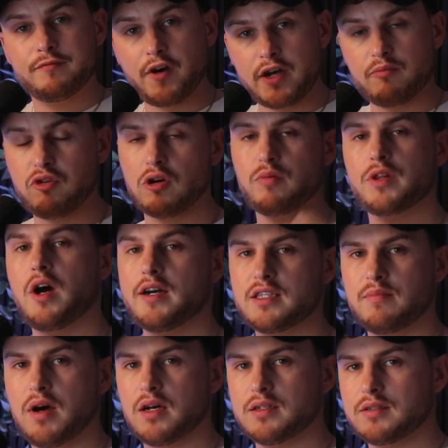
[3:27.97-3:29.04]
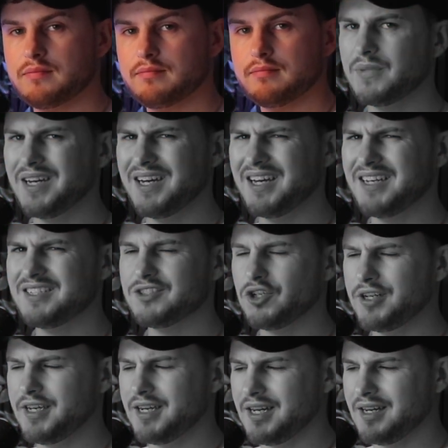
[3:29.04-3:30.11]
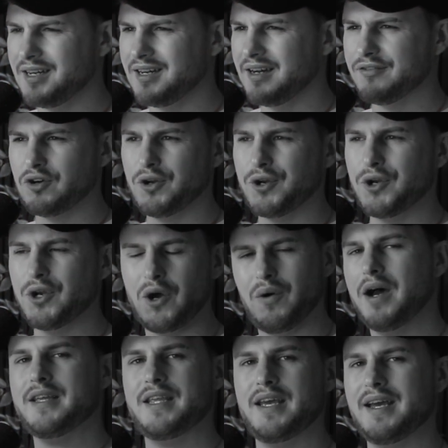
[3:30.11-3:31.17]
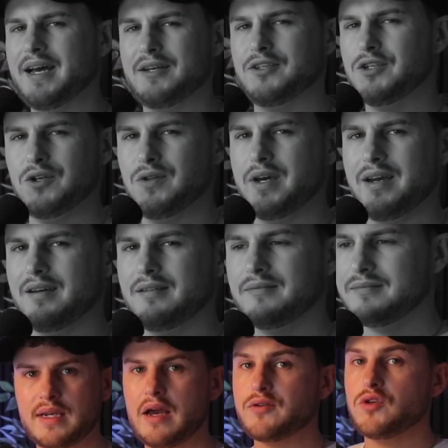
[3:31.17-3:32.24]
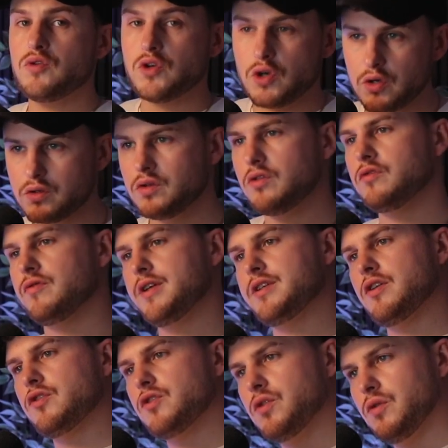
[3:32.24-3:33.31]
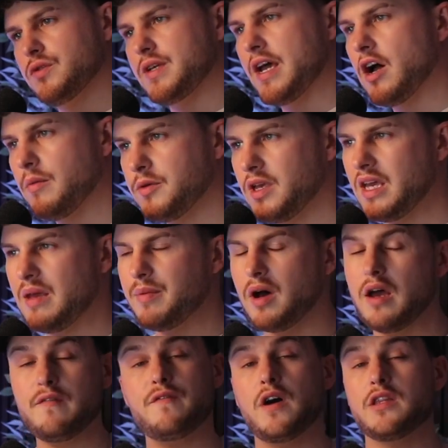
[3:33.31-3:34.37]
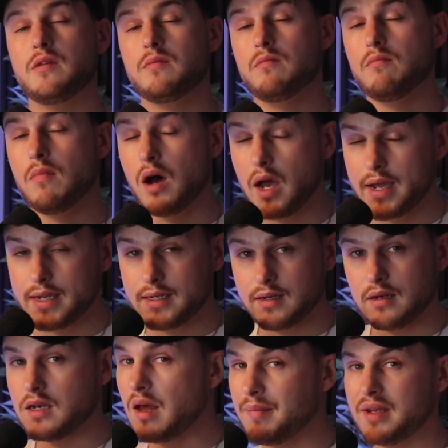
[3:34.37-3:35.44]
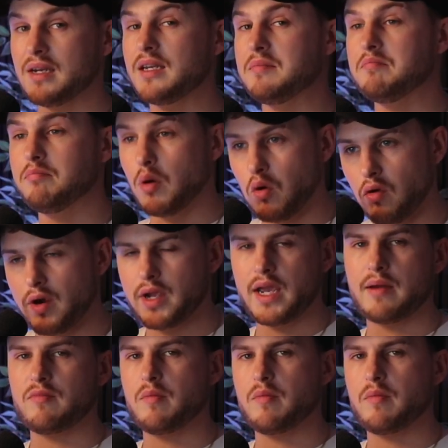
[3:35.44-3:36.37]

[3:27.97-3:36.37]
find a product with high demand. Jonny, I've got no idea how to do that. Now you could use research tools to help you here, but I find them mind-numbingly boring and